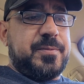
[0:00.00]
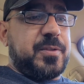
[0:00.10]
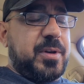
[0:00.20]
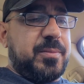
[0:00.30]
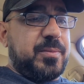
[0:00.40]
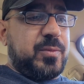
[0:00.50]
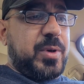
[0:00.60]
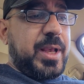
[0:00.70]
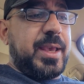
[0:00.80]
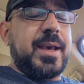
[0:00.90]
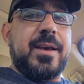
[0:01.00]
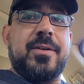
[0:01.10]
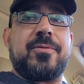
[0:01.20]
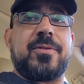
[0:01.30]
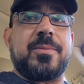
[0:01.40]
from what I
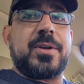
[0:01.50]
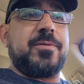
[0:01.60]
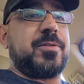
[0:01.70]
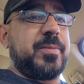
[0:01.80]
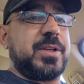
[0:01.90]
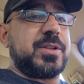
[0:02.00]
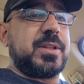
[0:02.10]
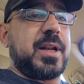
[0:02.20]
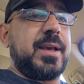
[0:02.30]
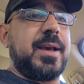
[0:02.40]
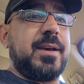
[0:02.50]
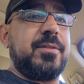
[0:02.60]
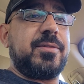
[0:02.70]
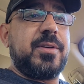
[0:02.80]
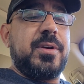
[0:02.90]
have, from the information that I
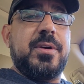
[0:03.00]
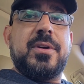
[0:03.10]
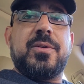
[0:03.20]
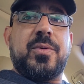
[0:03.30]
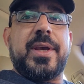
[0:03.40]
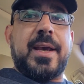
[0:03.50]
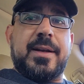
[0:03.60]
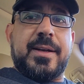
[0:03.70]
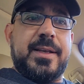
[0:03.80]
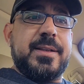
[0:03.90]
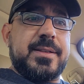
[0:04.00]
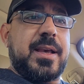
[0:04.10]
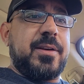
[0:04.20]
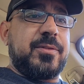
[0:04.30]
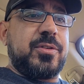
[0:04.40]
have, we at least
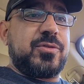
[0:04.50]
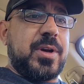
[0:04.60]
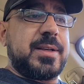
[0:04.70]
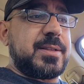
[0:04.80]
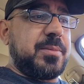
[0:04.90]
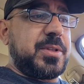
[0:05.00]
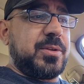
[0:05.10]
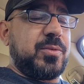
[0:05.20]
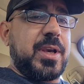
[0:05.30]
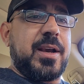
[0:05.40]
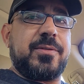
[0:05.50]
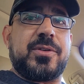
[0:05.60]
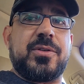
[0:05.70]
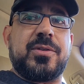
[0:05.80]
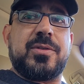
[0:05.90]
have to try something. We have
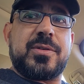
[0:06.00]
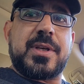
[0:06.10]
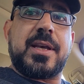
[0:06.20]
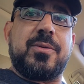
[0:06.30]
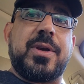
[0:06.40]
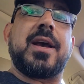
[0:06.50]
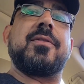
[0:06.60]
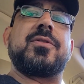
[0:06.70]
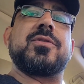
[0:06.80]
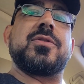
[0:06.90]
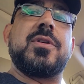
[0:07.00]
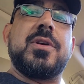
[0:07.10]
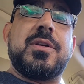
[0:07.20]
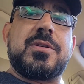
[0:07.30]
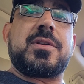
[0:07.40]
to say, we have to
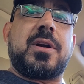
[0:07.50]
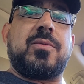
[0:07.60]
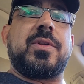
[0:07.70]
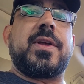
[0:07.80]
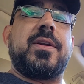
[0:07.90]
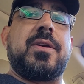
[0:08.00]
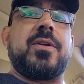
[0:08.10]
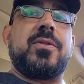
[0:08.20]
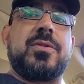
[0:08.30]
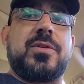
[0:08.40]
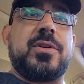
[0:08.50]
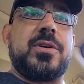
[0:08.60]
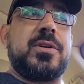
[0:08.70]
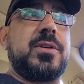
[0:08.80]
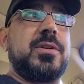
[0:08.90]
start with a known
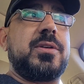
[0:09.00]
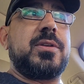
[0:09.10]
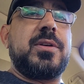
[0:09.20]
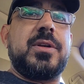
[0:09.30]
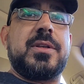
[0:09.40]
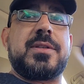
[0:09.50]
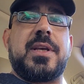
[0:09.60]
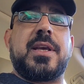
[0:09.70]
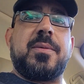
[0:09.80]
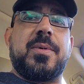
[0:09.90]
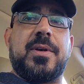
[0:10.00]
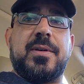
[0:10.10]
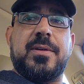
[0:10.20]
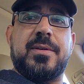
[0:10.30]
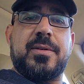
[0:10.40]
good CKP,
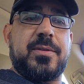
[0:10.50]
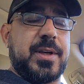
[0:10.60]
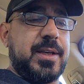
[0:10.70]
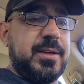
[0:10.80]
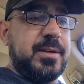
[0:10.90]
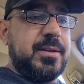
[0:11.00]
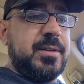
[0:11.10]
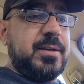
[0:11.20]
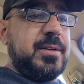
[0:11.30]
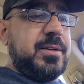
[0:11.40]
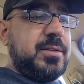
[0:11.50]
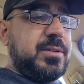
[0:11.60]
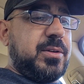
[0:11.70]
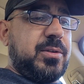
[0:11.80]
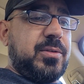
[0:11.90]
okay?
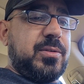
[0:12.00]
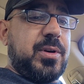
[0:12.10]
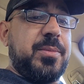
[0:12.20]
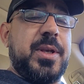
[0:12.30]
So let